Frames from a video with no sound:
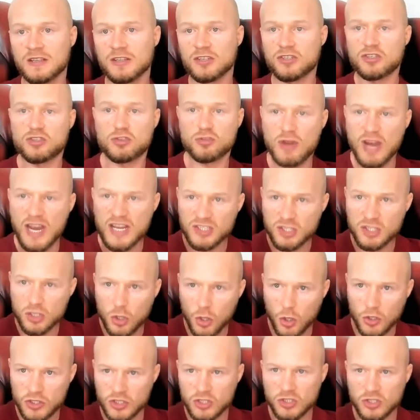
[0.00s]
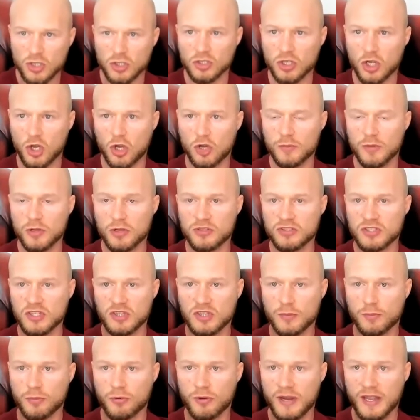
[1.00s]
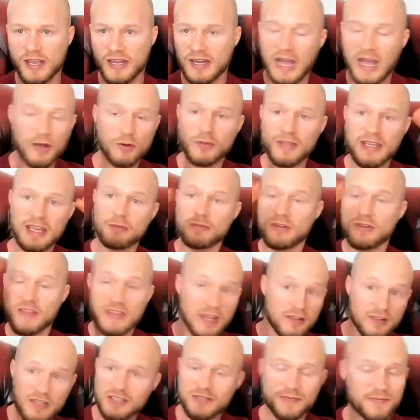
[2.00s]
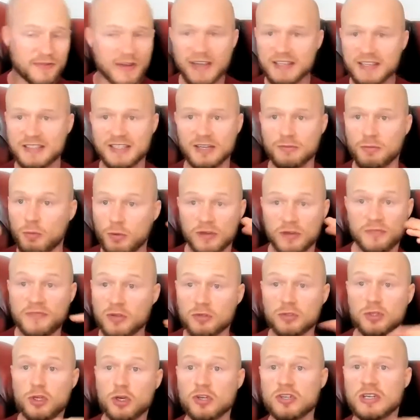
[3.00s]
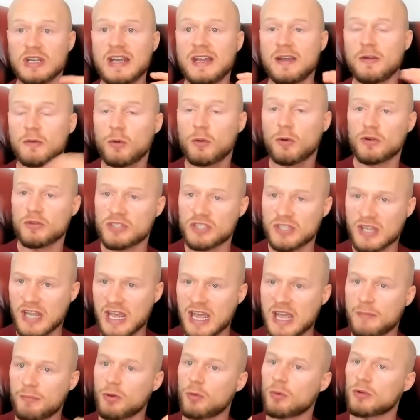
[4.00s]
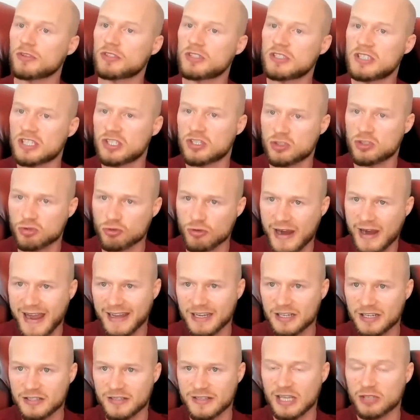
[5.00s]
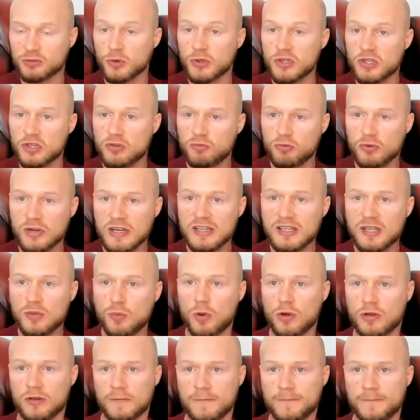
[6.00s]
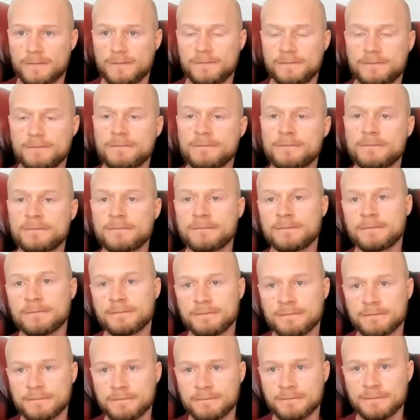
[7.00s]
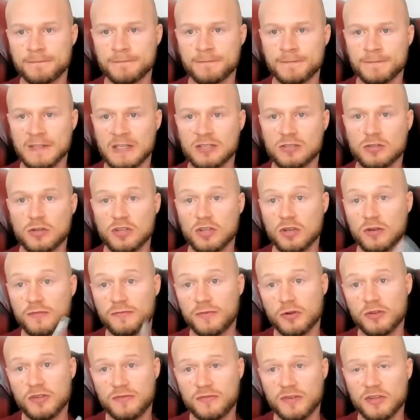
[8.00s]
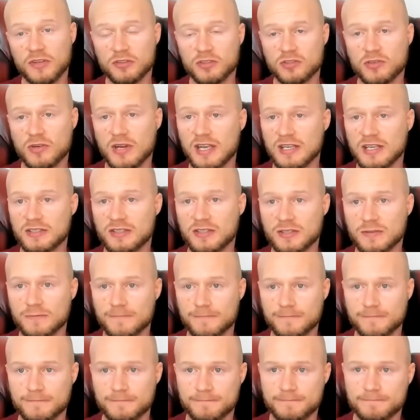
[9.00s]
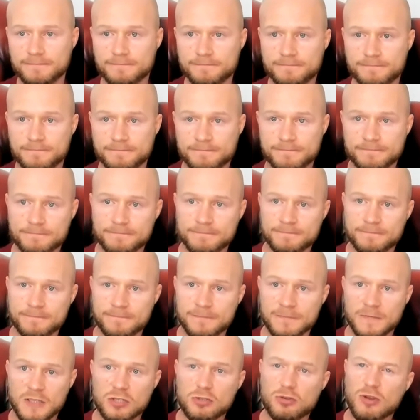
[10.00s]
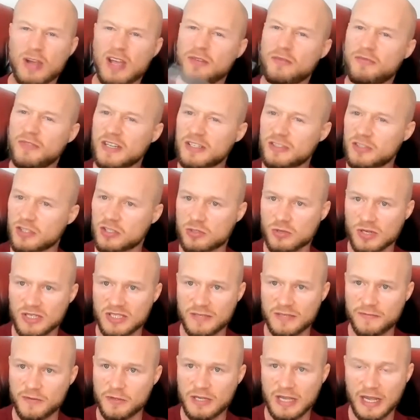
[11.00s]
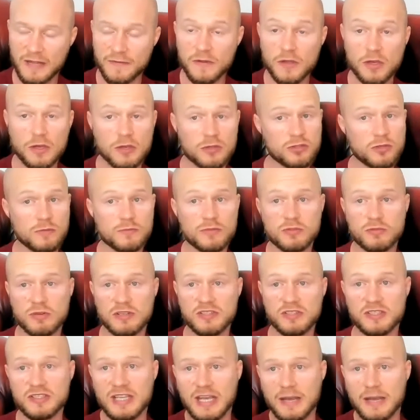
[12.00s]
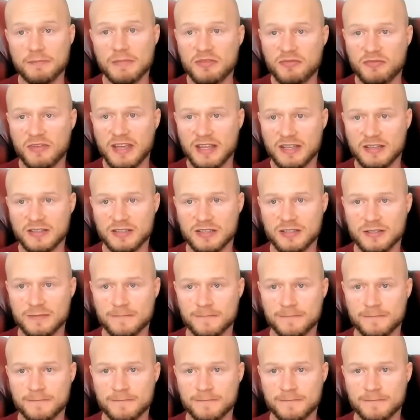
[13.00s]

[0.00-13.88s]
Stress, cortisol hormones in the brain. How do we get rid of that? Let's fight it. We want to feel good. We want to escape. We want to distract. That's what you really want. It's not your fault you feel stressed. Try and fix the stress if you can, though. Some stresses can be fixed.